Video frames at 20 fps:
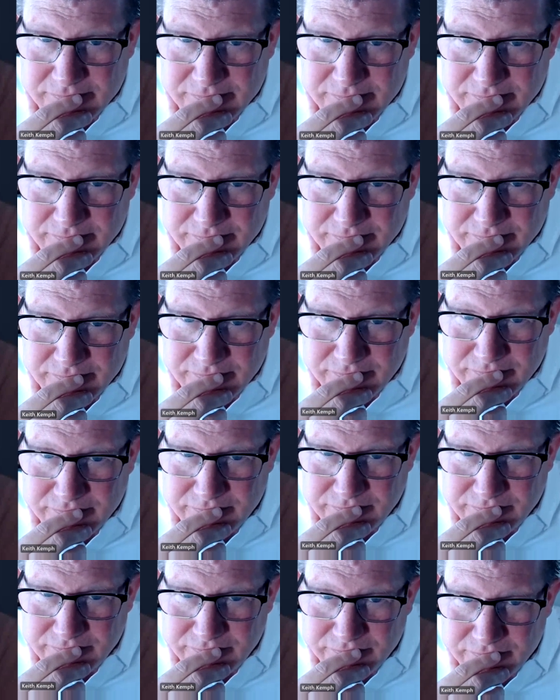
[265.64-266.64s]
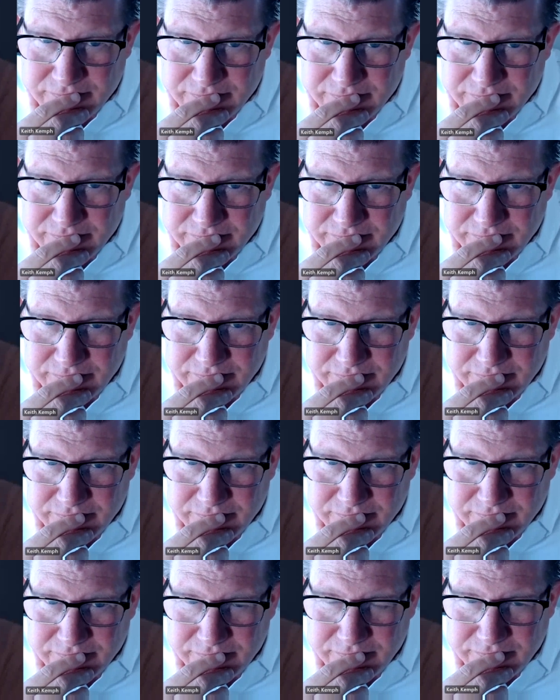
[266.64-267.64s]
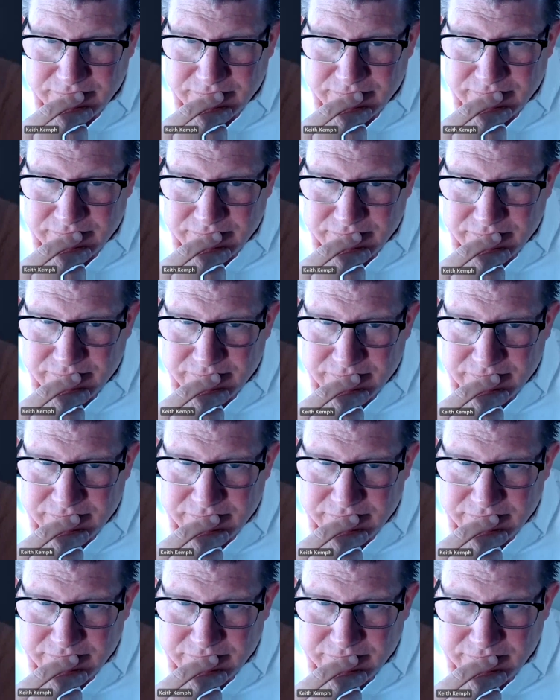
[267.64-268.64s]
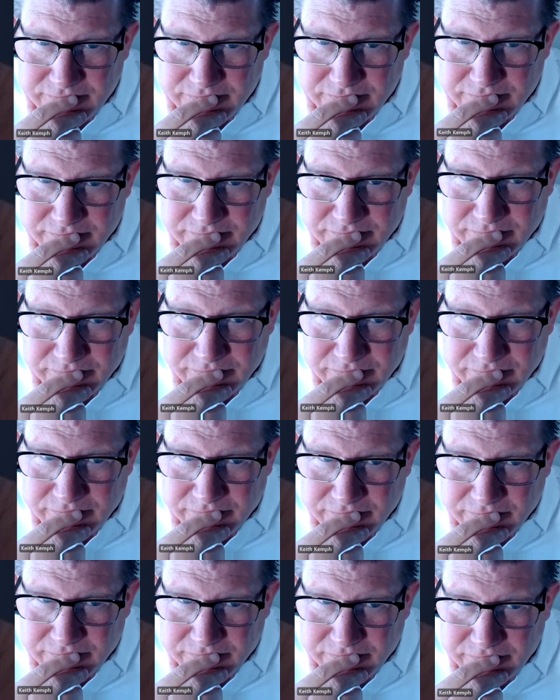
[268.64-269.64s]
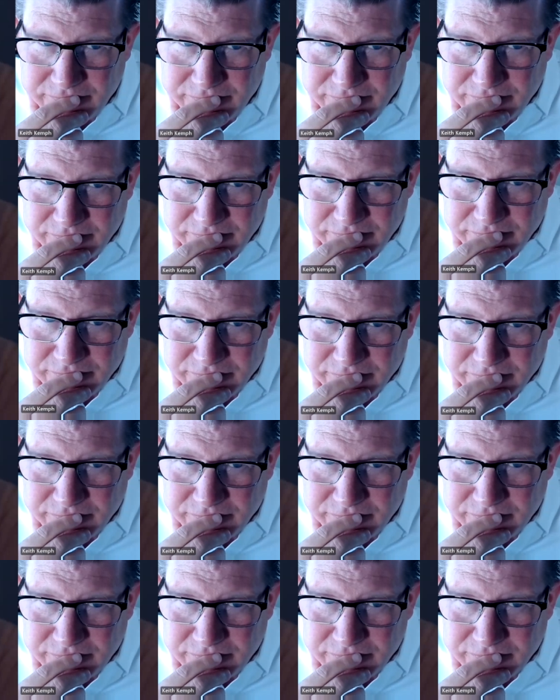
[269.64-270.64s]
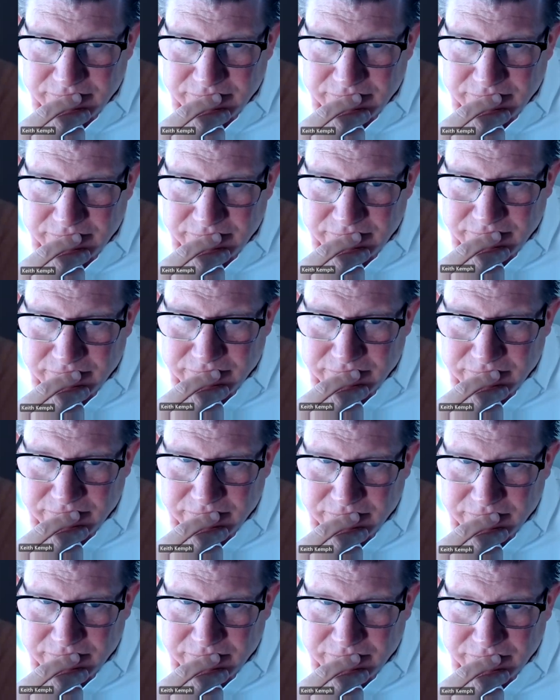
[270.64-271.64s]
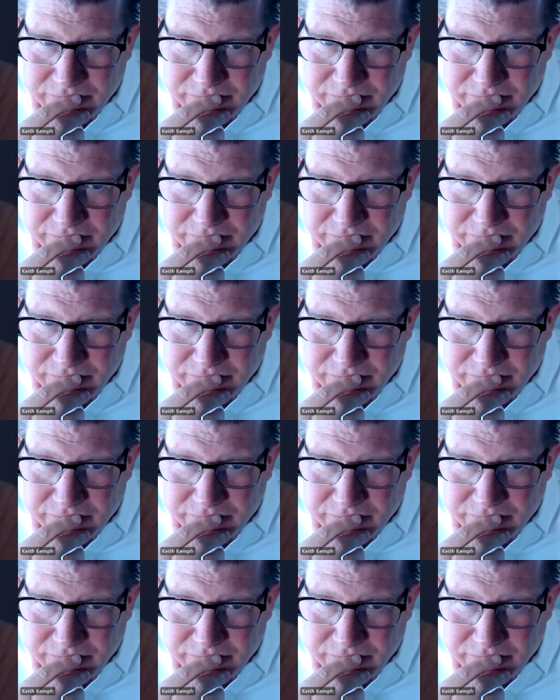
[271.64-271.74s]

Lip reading: No words are spoken by the person on screen.